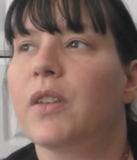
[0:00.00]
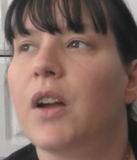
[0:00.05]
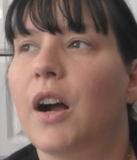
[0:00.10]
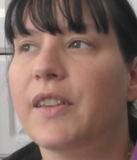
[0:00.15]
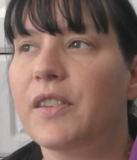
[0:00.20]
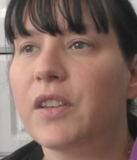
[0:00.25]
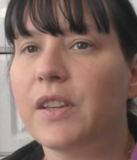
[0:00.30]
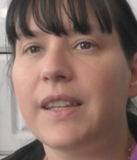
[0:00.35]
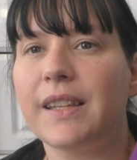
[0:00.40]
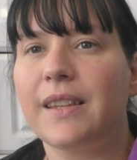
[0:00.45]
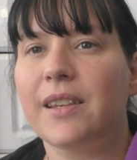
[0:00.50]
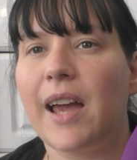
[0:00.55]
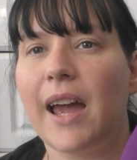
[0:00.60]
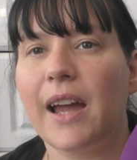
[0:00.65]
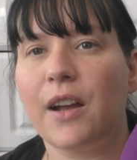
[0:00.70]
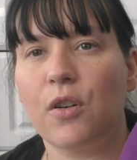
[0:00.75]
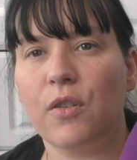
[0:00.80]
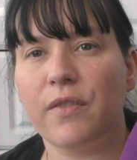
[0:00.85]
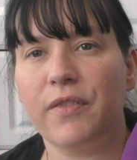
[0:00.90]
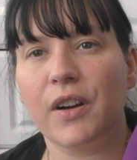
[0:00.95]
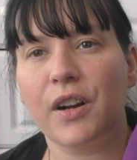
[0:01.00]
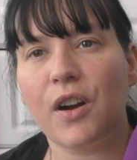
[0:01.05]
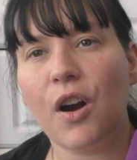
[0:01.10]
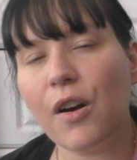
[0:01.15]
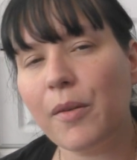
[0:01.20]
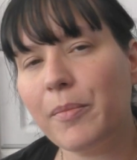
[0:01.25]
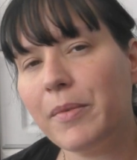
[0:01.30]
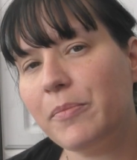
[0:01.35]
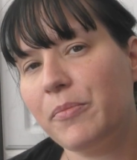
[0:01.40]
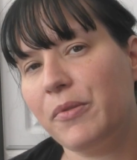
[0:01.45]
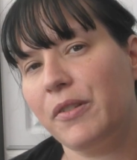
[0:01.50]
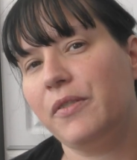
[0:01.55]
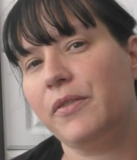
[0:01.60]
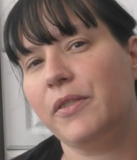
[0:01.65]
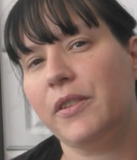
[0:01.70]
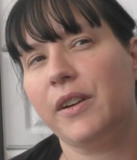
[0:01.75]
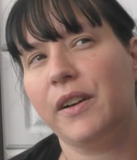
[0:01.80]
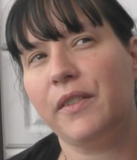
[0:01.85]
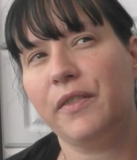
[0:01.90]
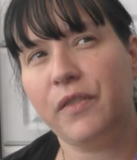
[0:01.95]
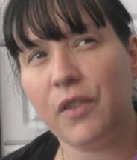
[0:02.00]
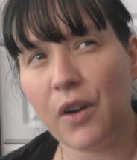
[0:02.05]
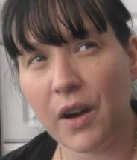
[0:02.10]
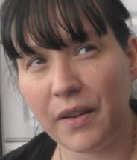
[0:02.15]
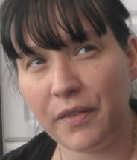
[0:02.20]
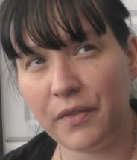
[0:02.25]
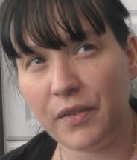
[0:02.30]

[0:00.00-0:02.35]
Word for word: I took the tag off. I can't remember if it was like five